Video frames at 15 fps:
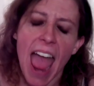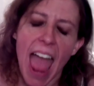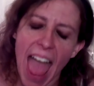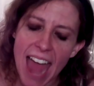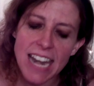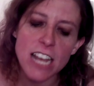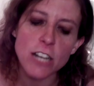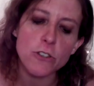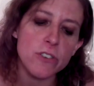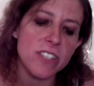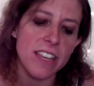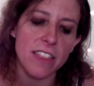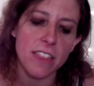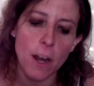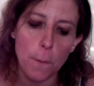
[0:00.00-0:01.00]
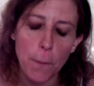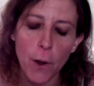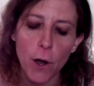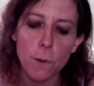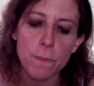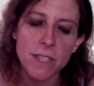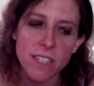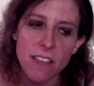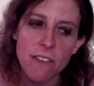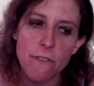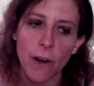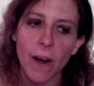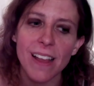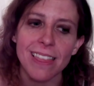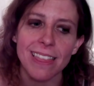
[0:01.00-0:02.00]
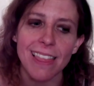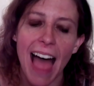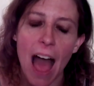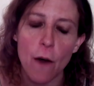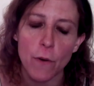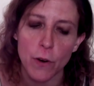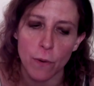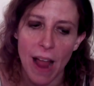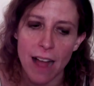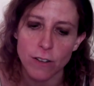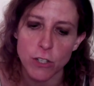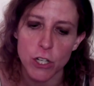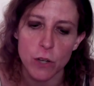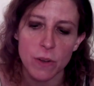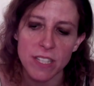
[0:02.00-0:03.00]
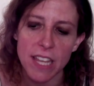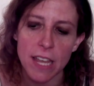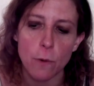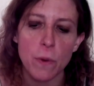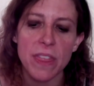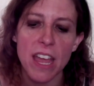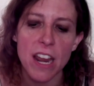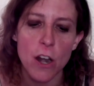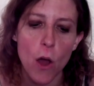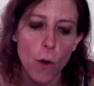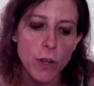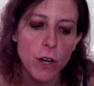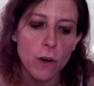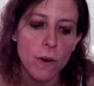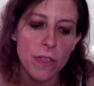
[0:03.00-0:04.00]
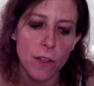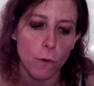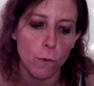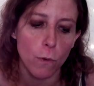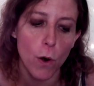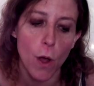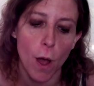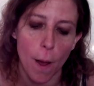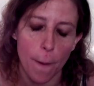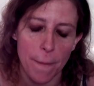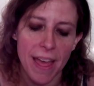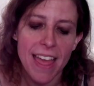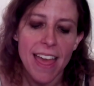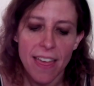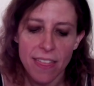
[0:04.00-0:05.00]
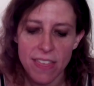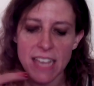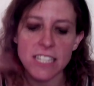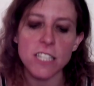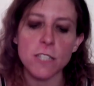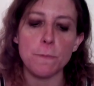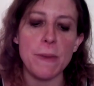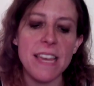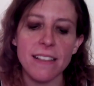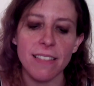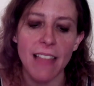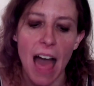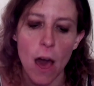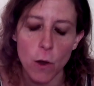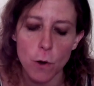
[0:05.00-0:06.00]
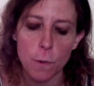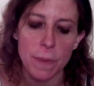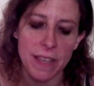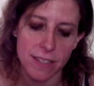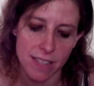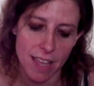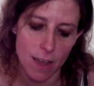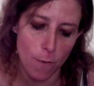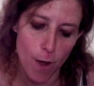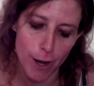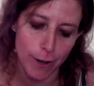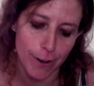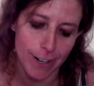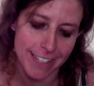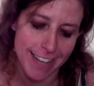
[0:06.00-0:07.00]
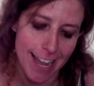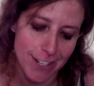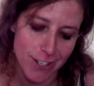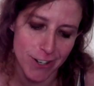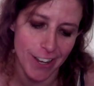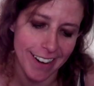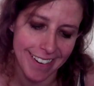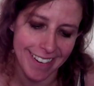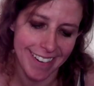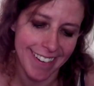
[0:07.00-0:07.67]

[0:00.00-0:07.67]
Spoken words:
And interesting, they're purposely very loud around you. It's like when they know you're in the room, they speak louder because they want your attention.